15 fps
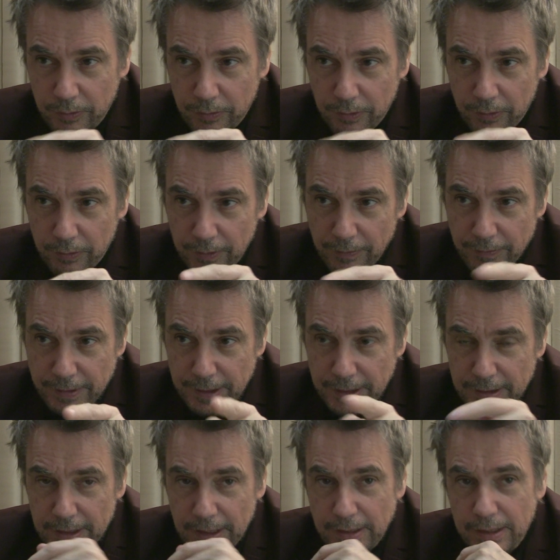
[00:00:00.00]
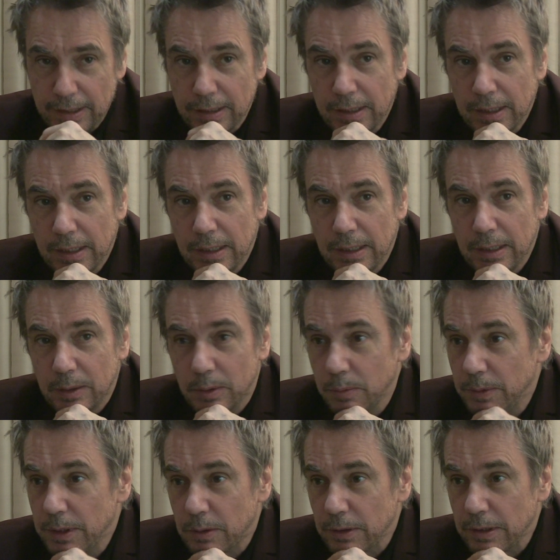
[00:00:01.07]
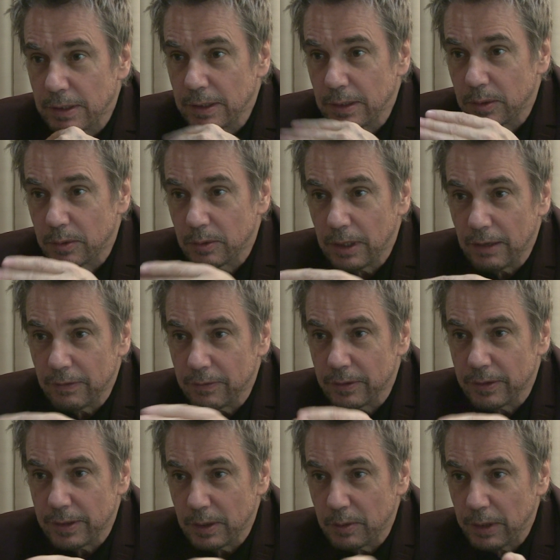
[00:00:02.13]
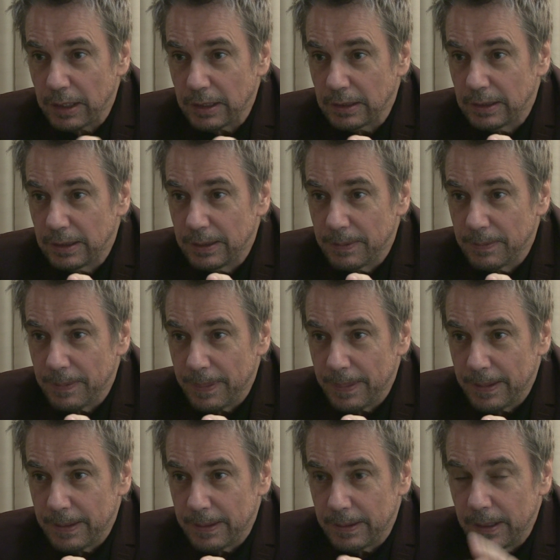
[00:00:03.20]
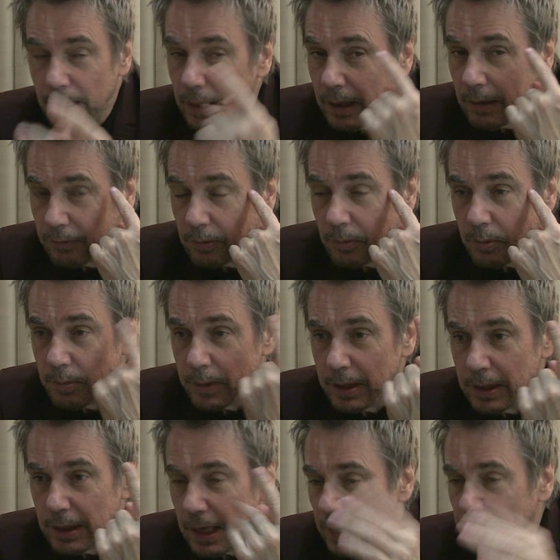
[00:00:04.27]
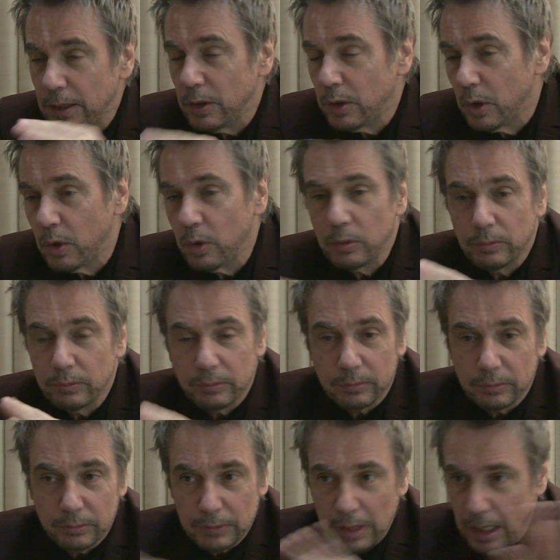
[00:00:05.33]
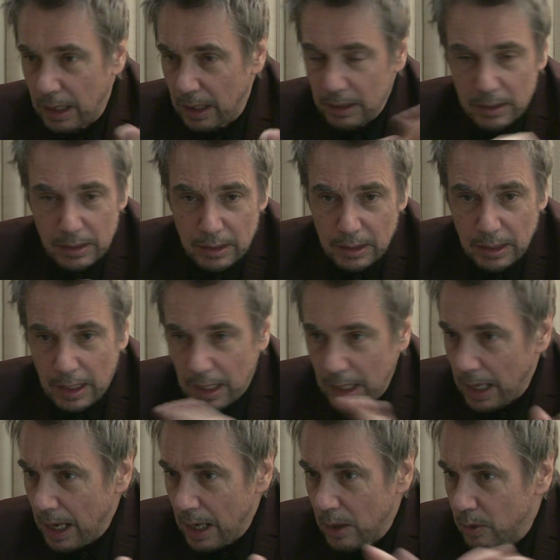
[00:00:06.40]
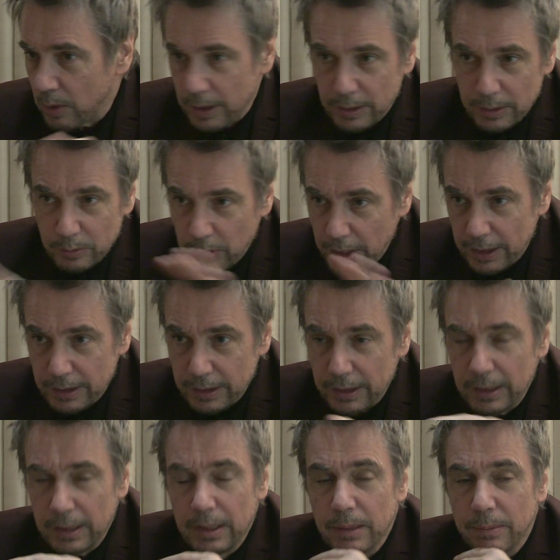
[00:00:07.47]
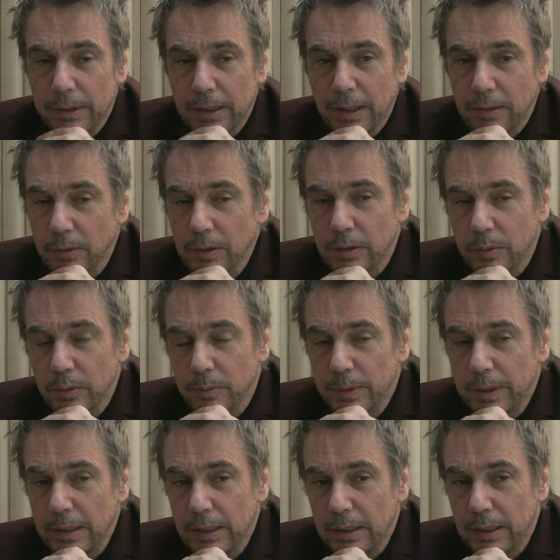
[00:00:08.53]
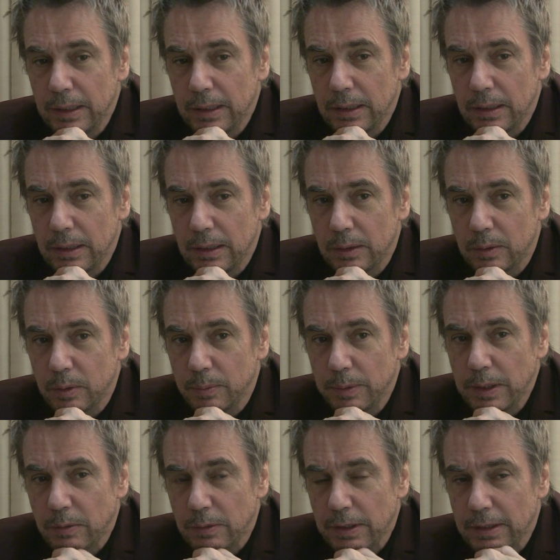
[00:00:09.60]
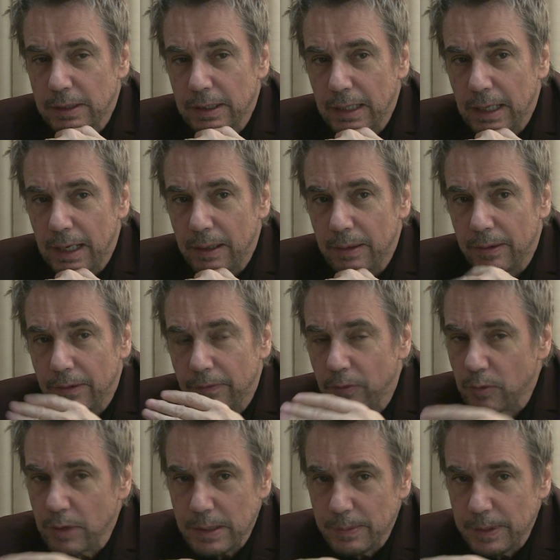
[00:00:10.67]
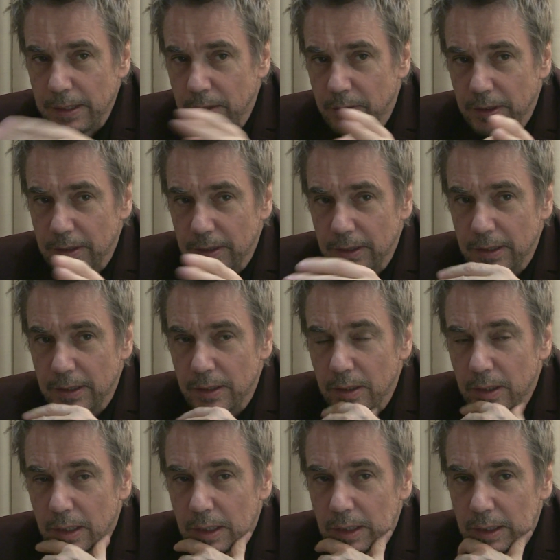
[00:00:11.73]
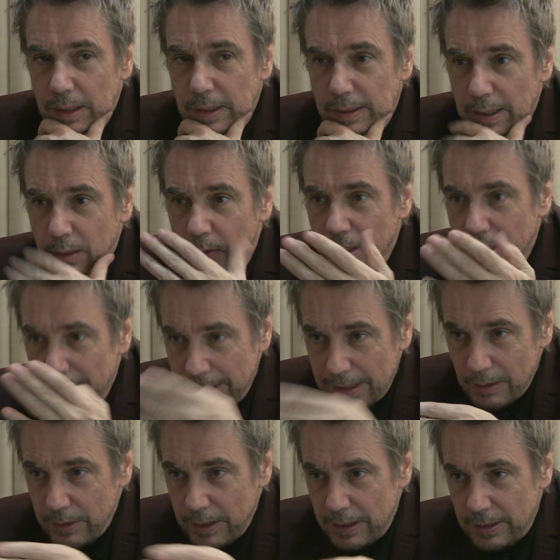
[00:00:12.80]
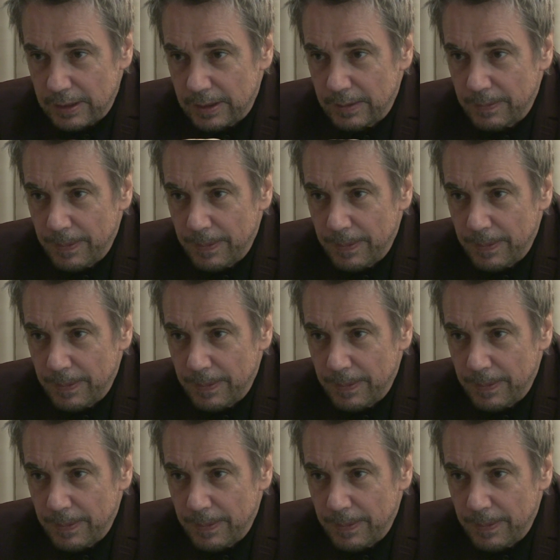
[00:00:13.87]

four, five, six, I said it could be interesting to have a sequel from the beginning. I didn't know how and when, but I thought it could be interesting. I've always been interested in sequels, in series.